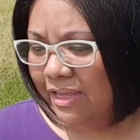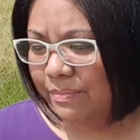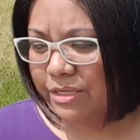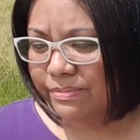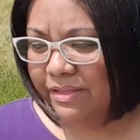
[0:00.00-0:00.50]

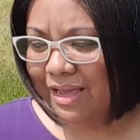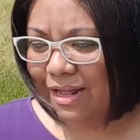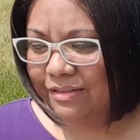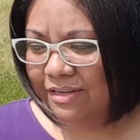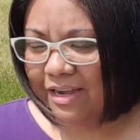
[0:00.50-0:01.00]
It must be the
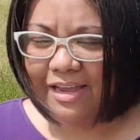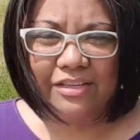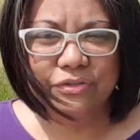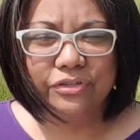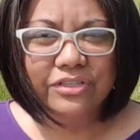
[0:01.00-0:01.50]

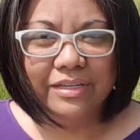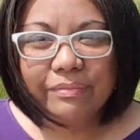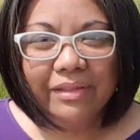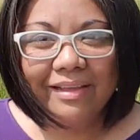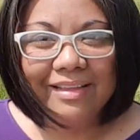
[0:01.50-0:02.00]
aldehydes or
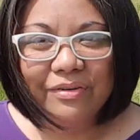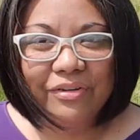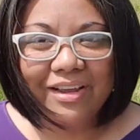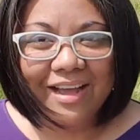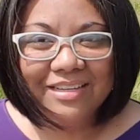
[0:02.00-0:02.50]
something that
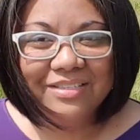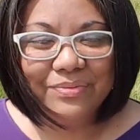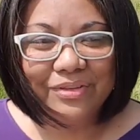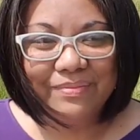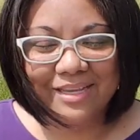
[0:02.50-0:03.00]
reacts
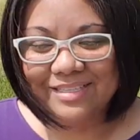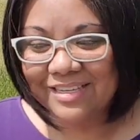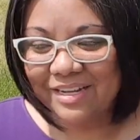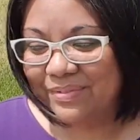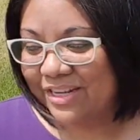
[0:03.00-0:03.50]
with my
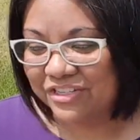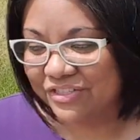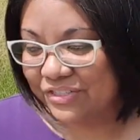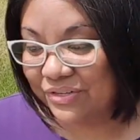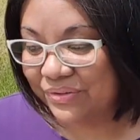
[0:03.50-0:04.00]
skin, but
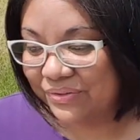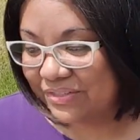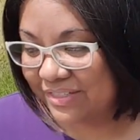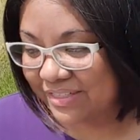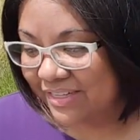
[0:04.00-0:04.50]

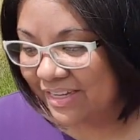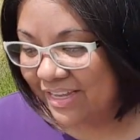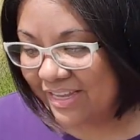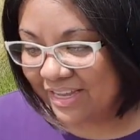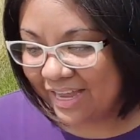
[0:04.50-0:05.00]

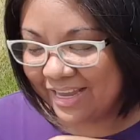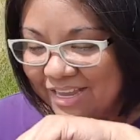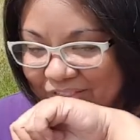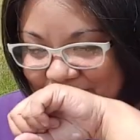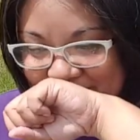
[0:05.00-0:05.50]
I
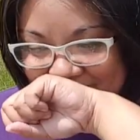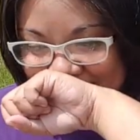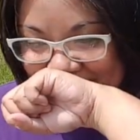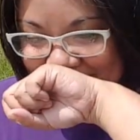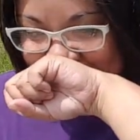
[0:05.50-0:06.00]
can't do
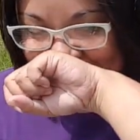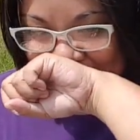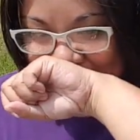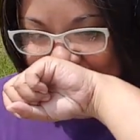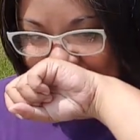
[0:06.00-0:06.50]
it. No.
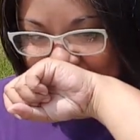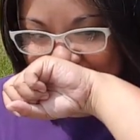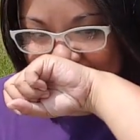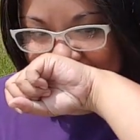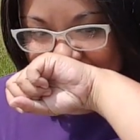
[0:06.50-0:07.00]

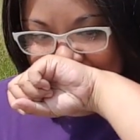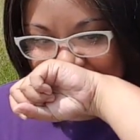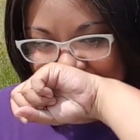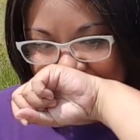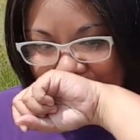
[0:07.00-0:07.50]

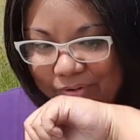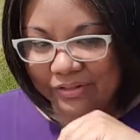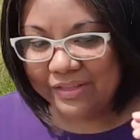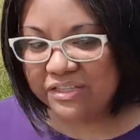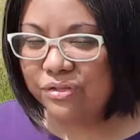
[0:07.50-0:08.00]

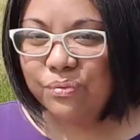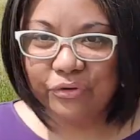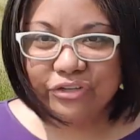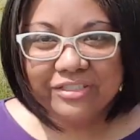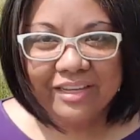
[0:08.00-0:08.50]
Well, that's the
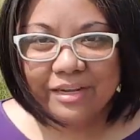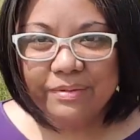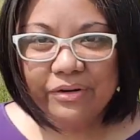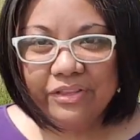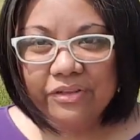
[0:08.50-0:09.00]
worst thing
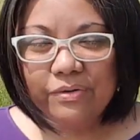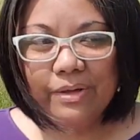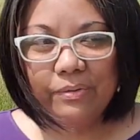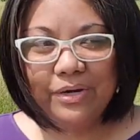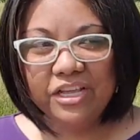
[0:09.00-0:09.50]
about it though,
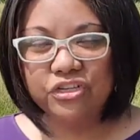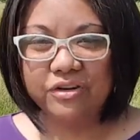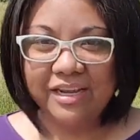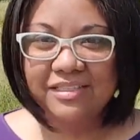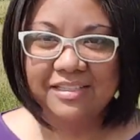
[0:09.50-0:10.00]
but when it
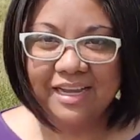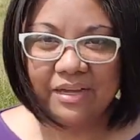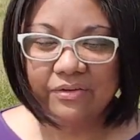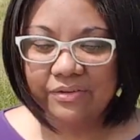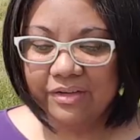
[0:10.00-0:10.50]
dries
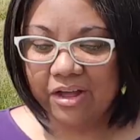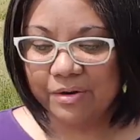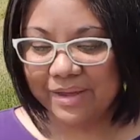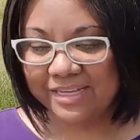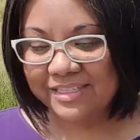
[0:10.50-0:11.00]
down
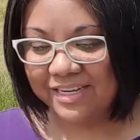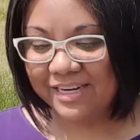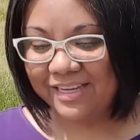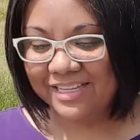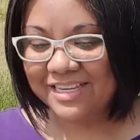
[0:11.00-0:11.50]
on my skin,
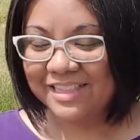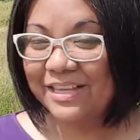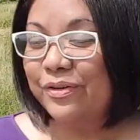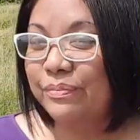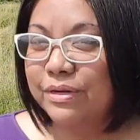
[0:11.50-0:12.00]
it gets a
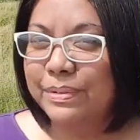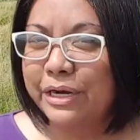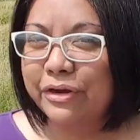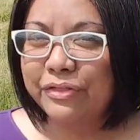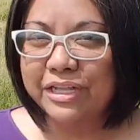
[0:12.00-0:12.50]
little bit
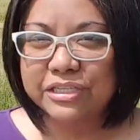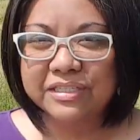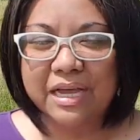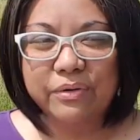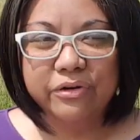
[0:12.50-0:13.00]
better. That
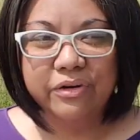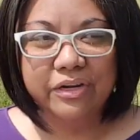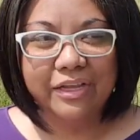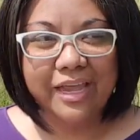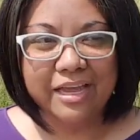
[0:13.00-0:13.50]
sour
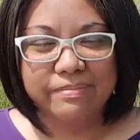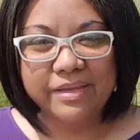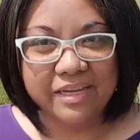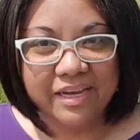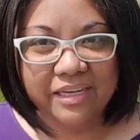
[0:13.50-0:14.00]
cat
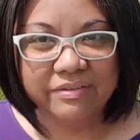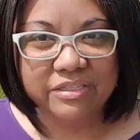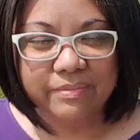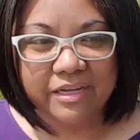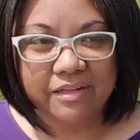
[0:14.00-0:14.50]
pee kind of
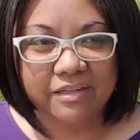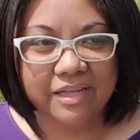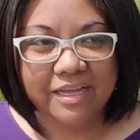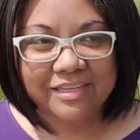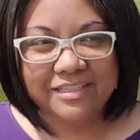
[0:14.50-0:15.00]
smell
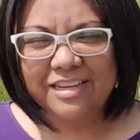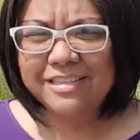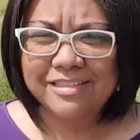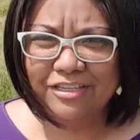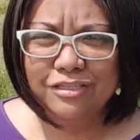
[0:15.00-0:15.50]

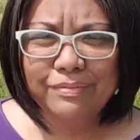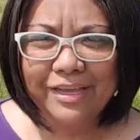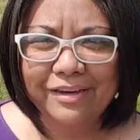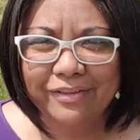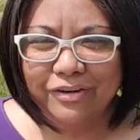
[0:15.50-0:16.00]
does
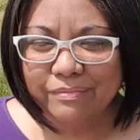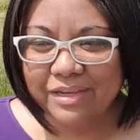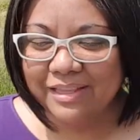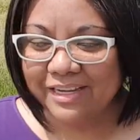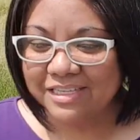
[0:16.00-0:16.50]
dissipate a little
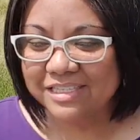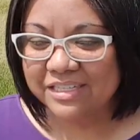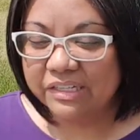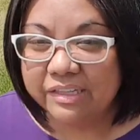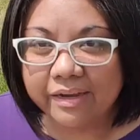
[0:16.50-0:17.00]
bit, like it's
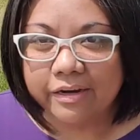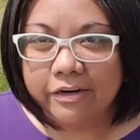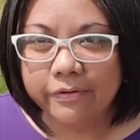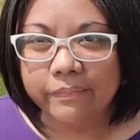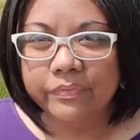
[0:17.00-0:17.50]
still
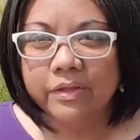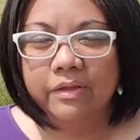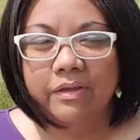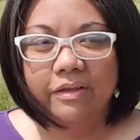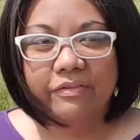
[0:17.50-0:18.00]
there,
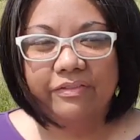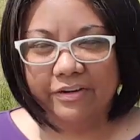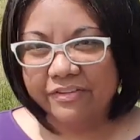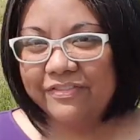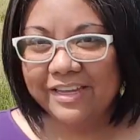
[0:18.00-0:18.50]

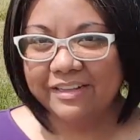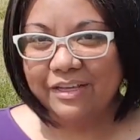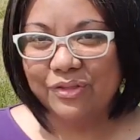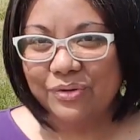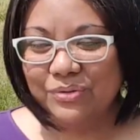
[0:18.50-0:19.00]
very
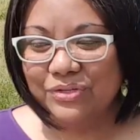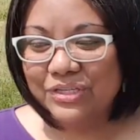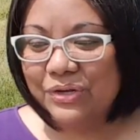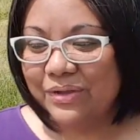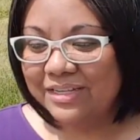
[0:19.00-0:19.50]
faintly though.
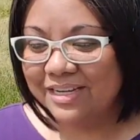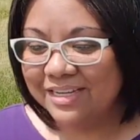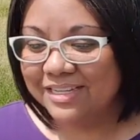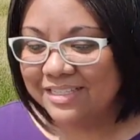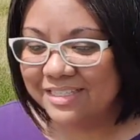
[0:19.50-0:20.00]
So it
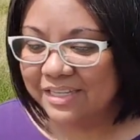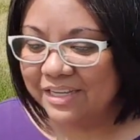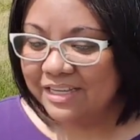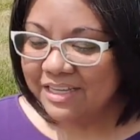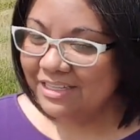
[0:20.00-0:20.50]
does
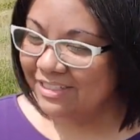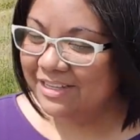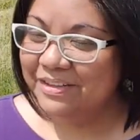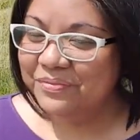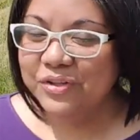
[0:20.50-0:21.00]

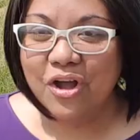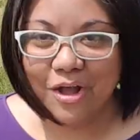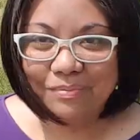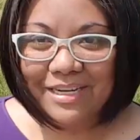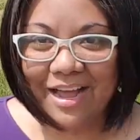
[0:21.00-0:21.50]

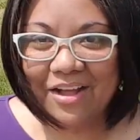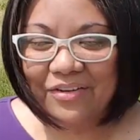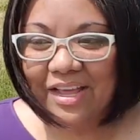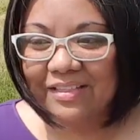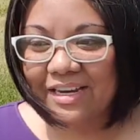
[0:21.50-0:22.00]
calm
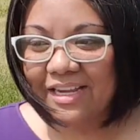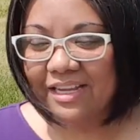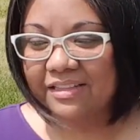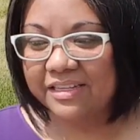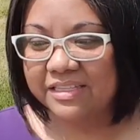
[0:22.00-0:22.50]
down, and then I
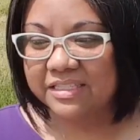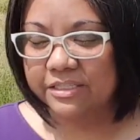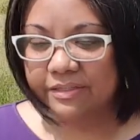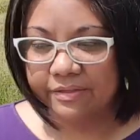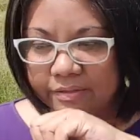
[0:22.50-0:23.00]
get
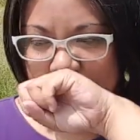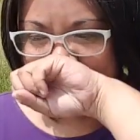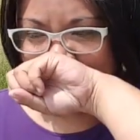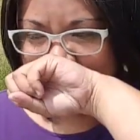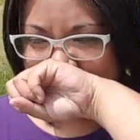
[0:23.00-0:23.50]
this
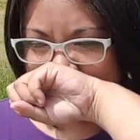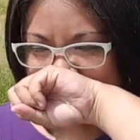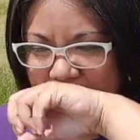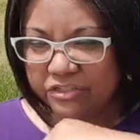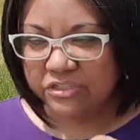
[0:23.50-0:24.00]

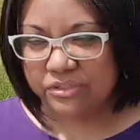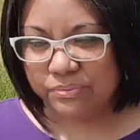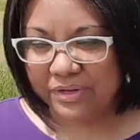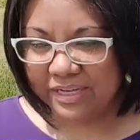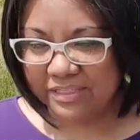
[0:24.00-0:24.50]

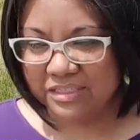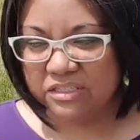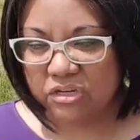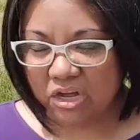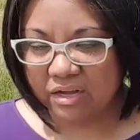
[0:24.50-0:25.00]
sweet,
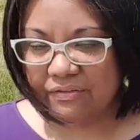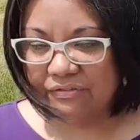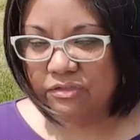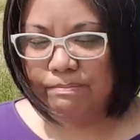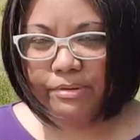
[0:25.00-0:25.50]

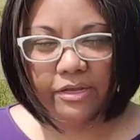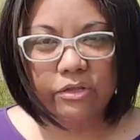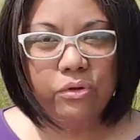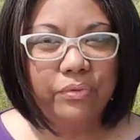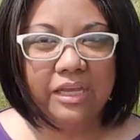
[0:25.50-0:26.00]
soft,
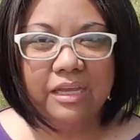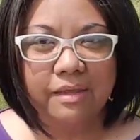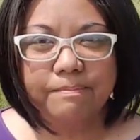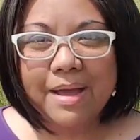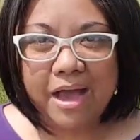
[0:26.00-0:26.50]

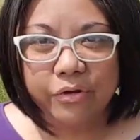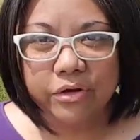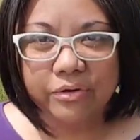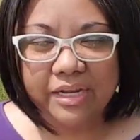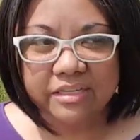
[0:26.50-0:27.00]
pillowy,
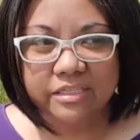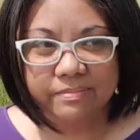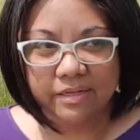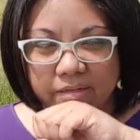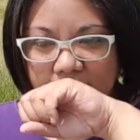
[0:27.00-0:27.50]
powdery
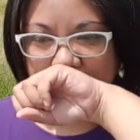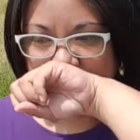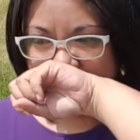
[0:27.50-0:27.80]
smell.